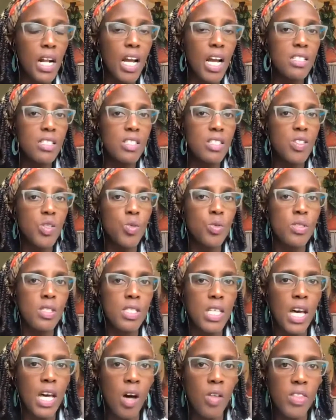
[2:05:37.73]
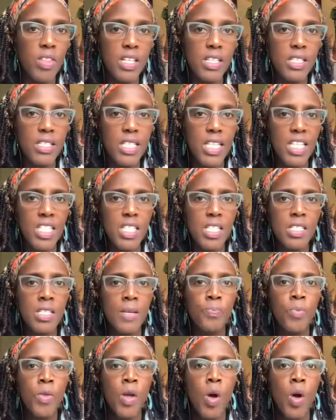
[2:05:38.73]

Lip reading: classes, you'll see how they teach is